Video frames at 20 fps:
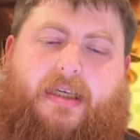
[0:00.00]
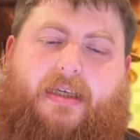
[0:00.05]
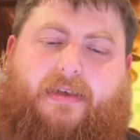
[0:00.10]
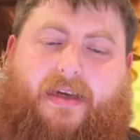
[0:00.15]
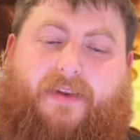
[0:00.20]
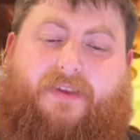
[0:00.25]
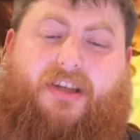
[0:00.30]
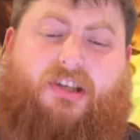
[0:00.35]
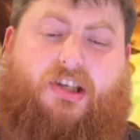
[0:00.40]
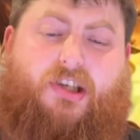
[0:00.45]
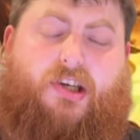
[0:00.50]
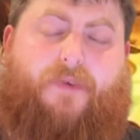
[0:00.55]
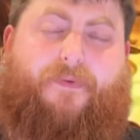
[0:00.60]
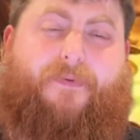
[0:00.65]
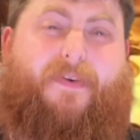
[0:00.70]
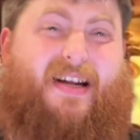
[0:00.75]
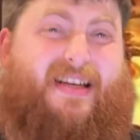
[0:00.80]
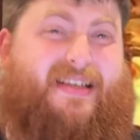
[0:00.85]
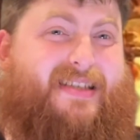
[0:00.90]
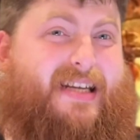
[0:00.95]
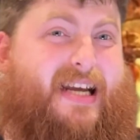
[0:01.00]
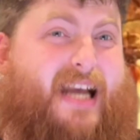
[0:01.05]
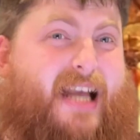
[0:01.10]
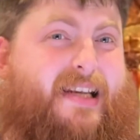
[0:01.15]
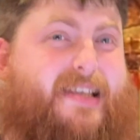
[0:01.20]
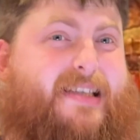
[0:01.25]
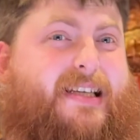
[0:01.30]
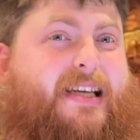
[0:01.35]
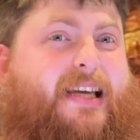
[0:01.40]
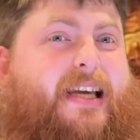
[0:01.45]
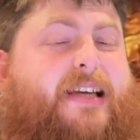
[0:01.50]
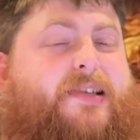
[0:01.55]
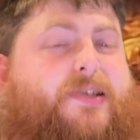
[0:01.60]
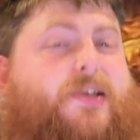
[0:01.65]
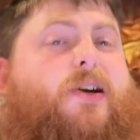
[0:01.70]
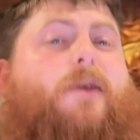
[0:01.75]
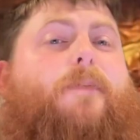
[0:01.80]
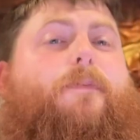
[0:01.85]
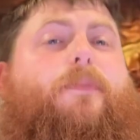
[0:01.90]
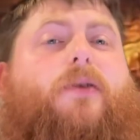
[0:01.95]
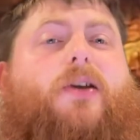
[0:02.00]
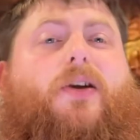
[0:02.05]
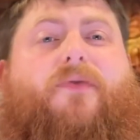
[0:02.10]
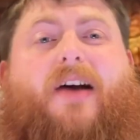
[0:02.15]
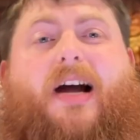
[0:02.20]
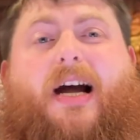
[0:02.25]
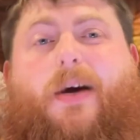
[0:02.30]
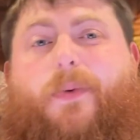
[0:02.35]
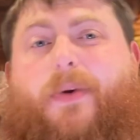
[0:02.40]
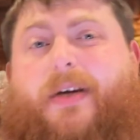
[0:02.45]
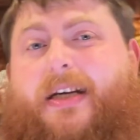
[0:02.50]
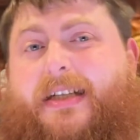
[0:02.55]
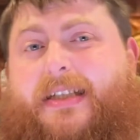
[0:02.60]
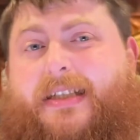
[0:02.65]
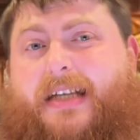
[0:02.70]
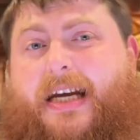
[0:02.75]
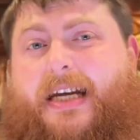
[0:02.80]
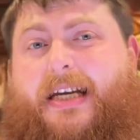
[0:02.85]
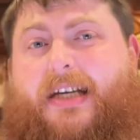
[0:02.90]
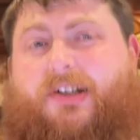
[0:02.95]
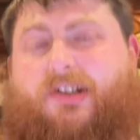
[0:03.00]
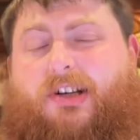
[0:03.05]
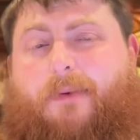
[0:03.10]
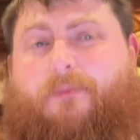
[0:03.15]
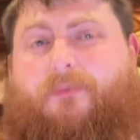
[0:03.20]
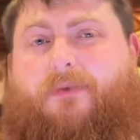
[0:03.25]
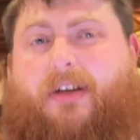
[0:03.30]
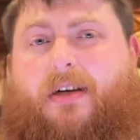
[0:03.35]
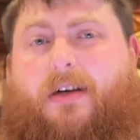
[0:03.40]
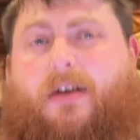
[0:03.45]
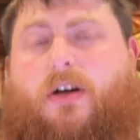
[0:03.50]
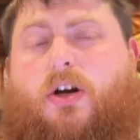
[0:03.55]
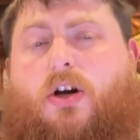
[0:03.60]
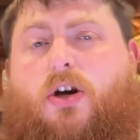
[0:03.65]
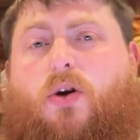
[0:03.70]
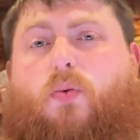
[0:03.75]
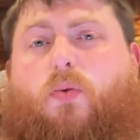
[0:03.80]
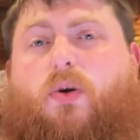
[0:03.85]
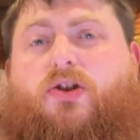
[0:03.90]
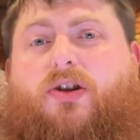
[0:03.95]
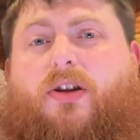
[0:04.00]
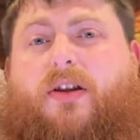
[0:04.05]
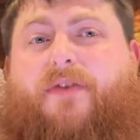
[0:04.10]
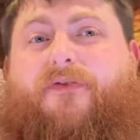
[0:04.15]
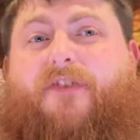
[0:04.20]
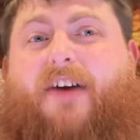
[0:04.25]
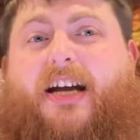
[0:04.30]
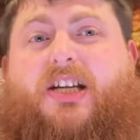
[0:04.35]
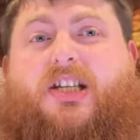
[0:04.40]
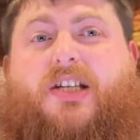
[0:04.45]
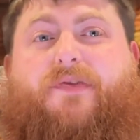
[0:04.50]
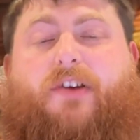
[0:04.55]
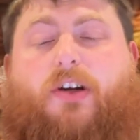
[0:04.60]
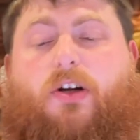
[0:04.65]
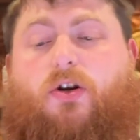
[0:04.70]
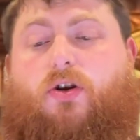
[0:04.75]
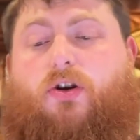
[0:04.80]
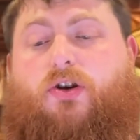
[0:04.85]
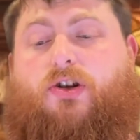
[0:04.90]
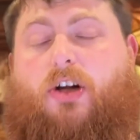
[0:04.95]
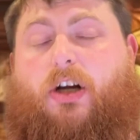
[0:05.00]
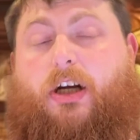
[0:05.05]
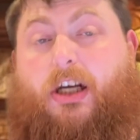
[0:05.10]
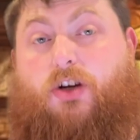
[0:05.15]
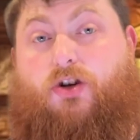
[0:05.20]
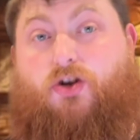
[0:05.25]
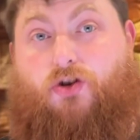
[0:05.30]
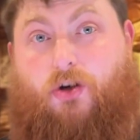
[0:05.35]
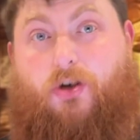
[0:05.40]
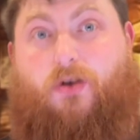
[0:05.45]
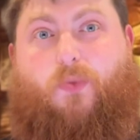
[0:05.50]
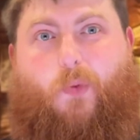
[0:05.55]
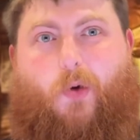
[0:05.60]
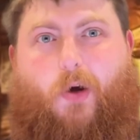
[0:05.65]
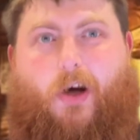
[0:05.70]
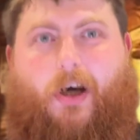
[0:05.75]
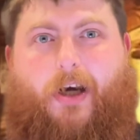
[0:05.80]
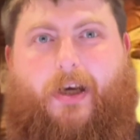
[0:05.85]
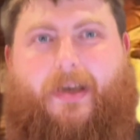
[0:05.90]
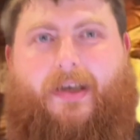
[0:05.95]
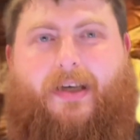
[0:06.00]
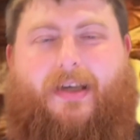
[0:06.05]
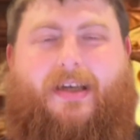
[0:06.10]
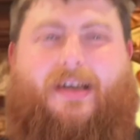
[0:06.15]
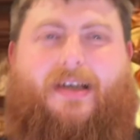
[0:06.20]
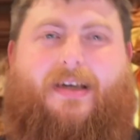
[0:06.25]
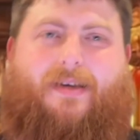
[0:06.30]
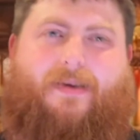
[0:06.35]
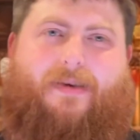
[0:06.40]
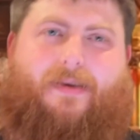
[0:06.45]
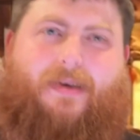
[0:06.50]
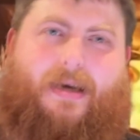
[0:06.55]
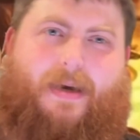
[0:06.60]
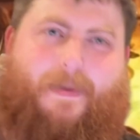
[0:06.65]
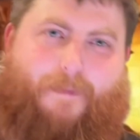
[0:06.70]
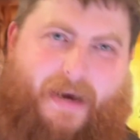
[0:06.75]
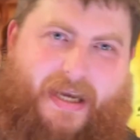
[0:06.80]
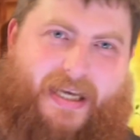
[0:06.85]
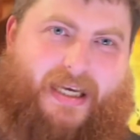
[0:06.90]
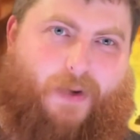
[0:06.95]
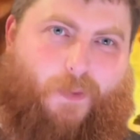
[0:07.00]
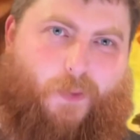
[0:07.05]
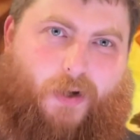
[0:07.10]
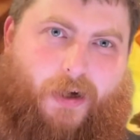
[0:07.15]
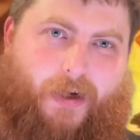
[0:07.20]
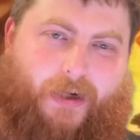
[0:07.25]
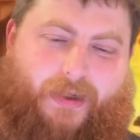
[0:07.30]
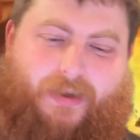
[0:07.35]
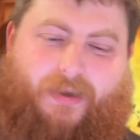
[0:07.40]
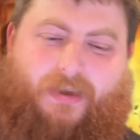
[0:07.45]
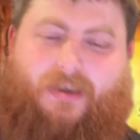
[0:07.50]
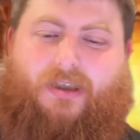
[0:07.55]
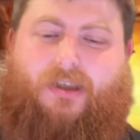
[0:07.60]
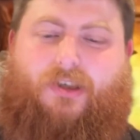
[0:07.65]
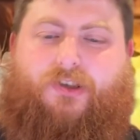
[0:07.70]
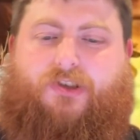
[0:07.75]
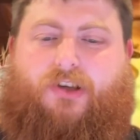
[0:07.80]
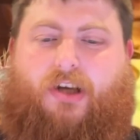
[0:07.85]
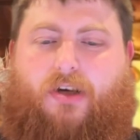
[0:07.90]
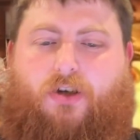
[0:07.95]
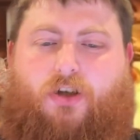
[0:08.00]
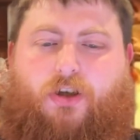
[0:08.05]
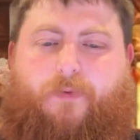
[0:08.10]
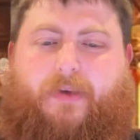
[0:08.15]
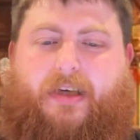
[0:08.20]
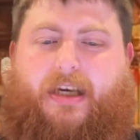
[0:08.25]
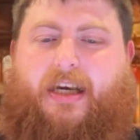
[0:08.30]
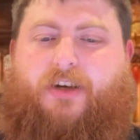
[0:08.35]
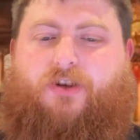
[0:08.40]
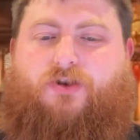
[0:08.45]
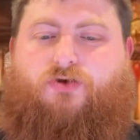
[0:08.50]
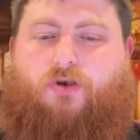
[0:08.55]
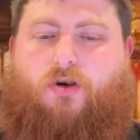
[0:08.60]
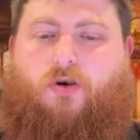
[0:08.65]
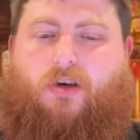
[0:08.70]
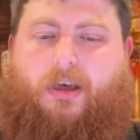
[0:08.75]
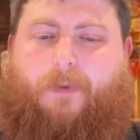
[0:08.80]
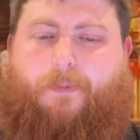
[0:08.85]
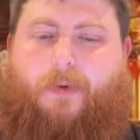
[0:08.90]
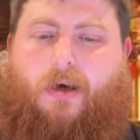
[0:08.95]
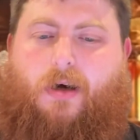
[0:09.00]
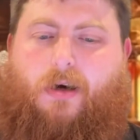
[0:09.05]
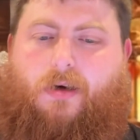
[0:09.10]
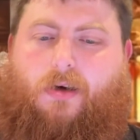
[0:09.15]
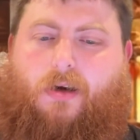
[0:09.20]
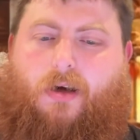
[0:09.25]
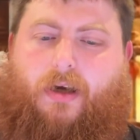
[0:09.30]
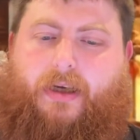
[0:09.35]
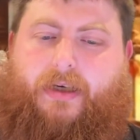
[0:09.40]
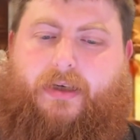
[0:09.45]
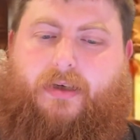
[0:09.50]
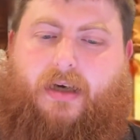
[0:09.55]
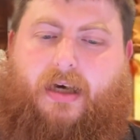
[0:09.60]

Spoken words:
Now this is a fantastic example of how we can take something which on the face of it looks like it shouldn't work and make it work. So Lumiere's Draconic Bloodline,